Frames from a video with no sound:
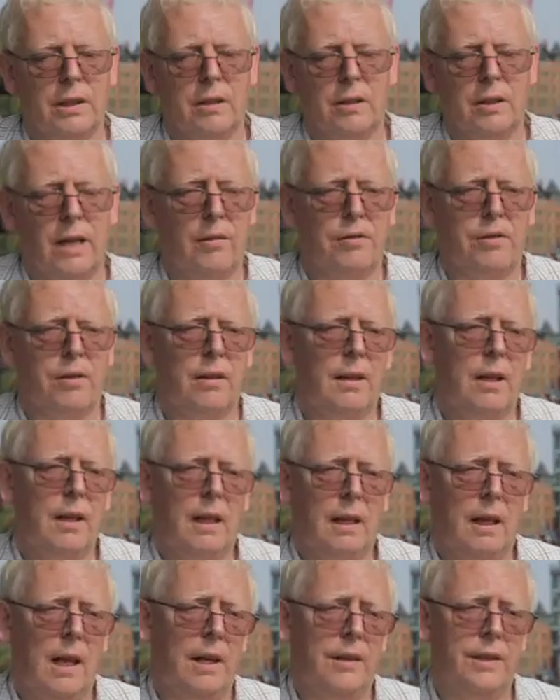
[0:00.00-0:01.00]
could have,
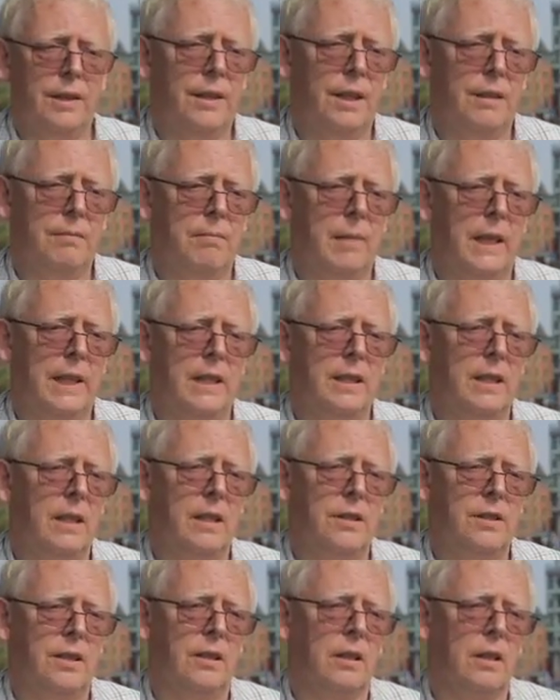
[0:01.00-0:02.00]
like they did many
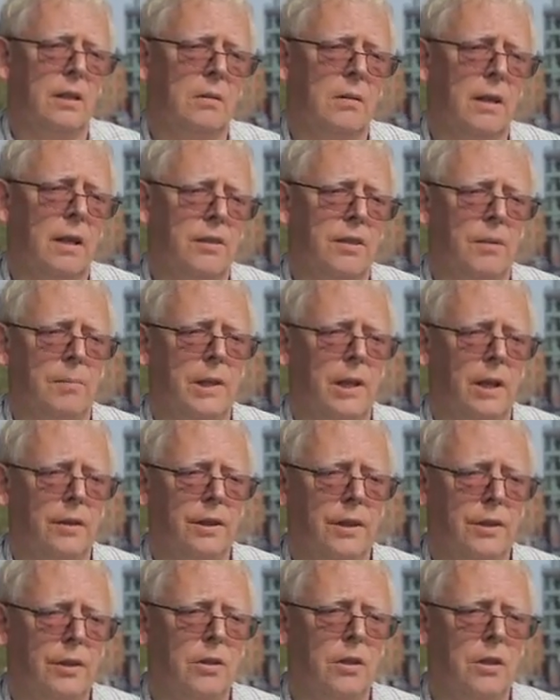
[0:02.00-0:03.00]
years ago, somebody on
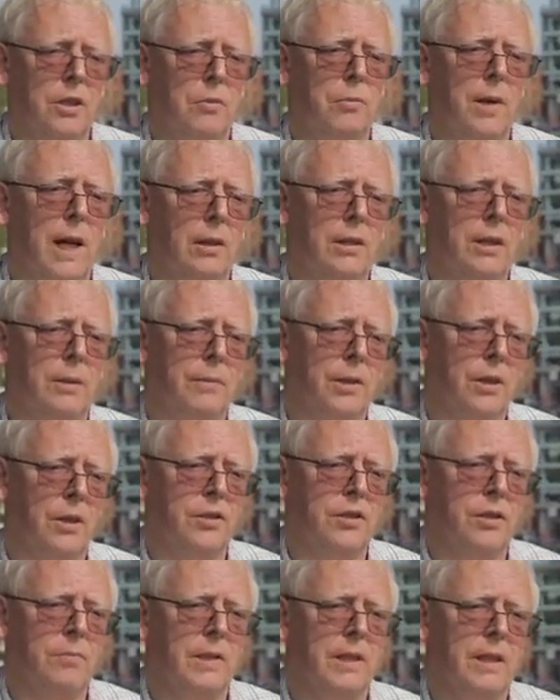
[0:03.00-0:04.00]
the door to welcome
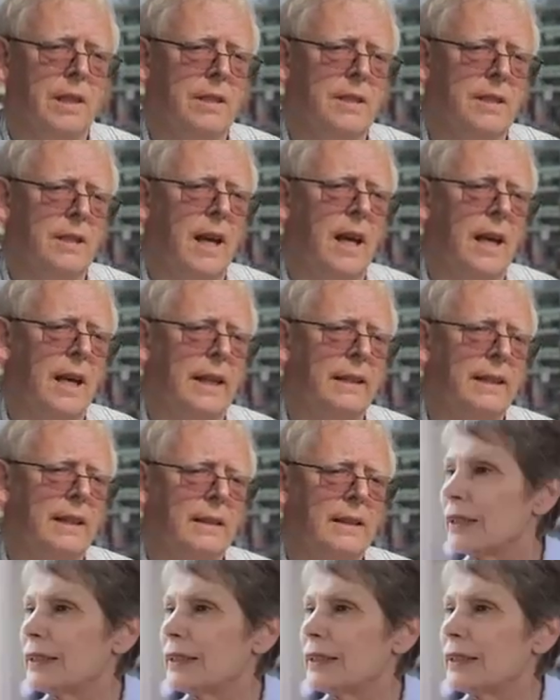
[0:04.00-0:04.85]
customers inside.